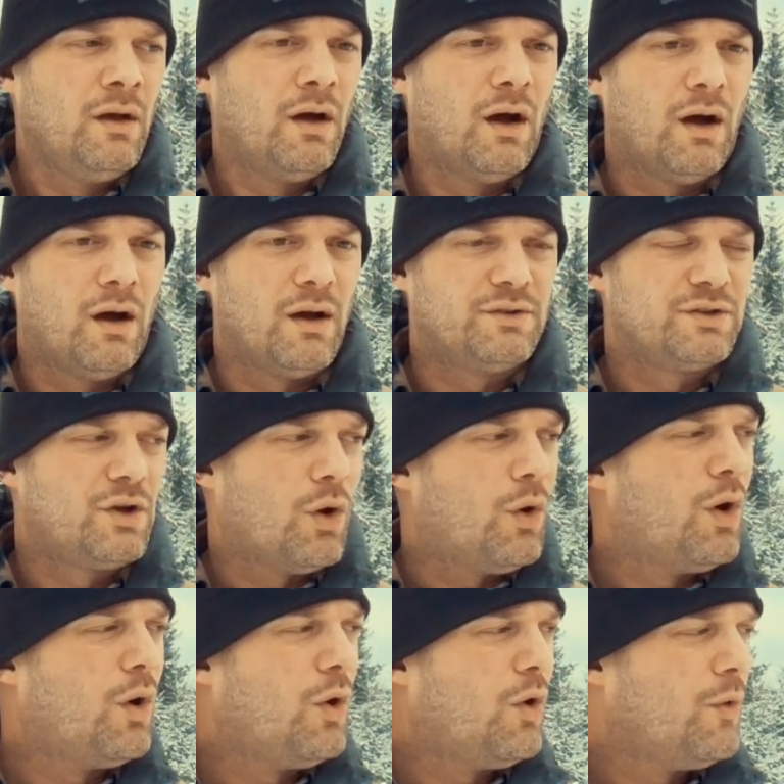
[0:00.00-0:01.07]
uh, to go
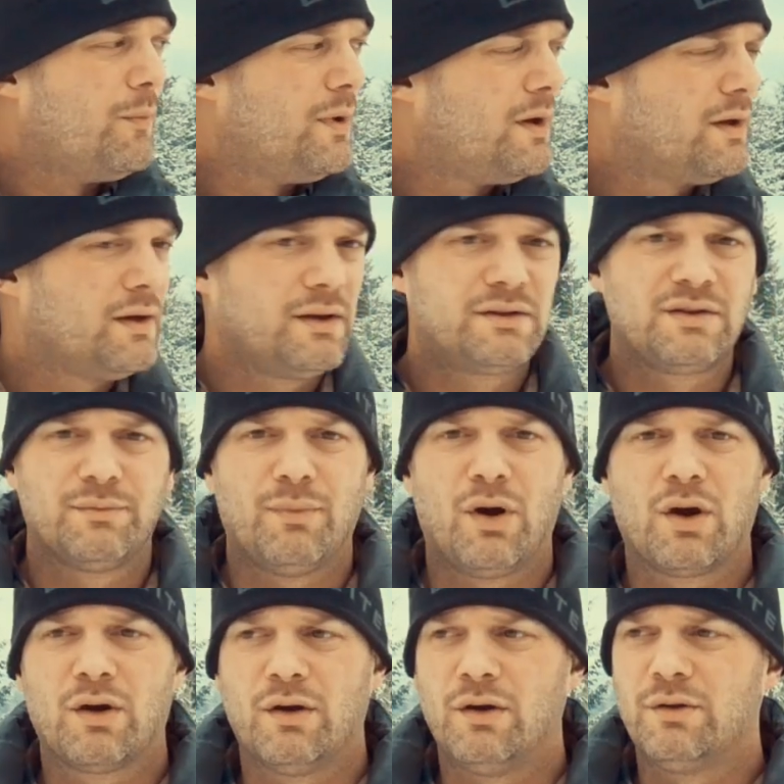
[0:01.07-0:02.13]
home
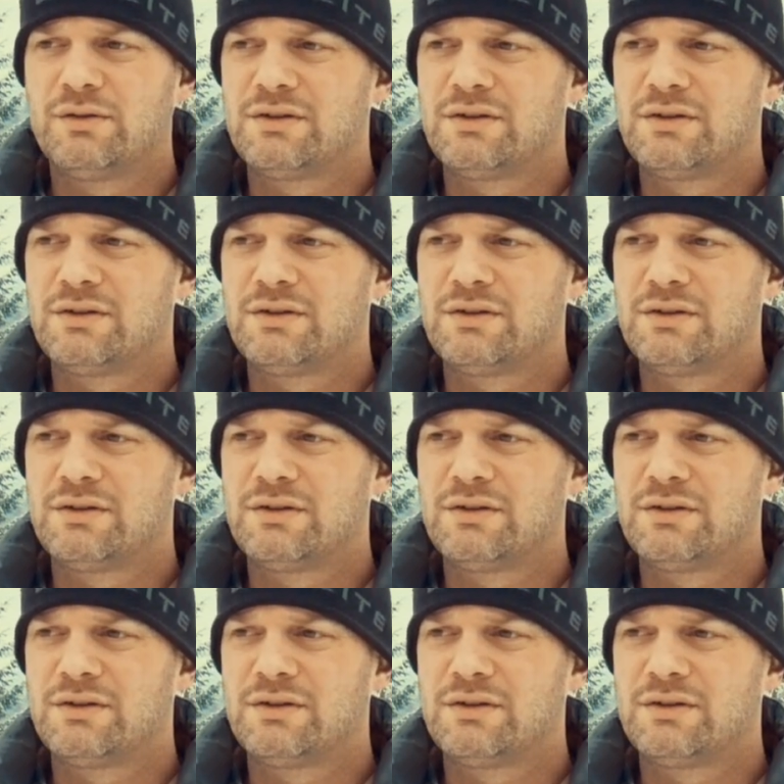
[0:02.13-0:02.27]
tomorrow.